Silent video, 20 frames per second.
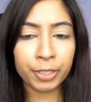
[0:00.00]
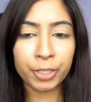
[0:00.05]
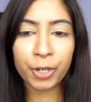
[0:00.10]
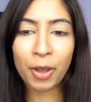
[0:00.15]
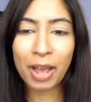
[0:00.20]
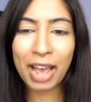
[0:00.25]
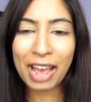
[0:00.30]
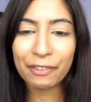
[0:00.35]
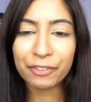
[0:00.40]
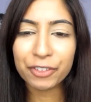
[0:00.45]

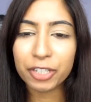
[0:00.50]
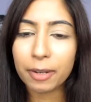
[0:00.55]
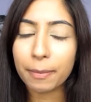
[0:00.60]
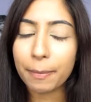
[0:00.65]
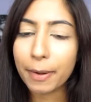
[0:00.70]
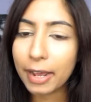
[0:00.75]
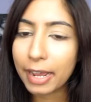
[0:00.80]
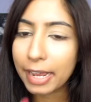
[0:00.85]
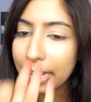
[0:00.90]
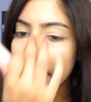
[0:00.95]
don't have to
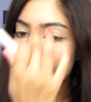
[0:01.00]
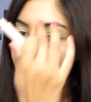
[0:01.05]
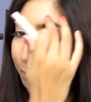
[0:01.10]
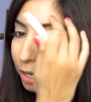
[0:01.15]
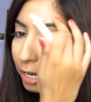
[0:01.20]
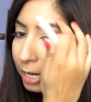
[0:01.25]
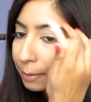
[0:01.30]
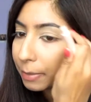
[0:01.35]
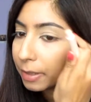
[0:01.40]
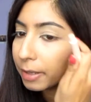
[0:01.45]
apply a
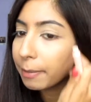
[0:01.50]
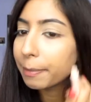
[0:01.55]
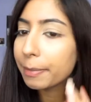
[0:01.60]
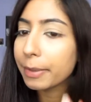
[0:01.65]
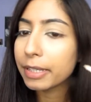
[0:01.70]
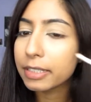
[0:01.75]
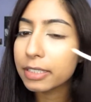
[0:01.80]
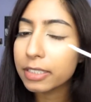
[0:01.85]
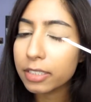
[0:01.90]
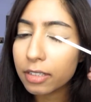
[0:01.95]
primer,
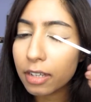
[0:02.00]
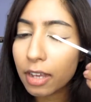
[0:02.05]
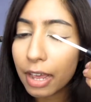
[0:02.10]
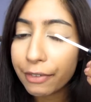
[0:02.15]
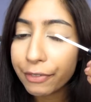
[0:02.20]
but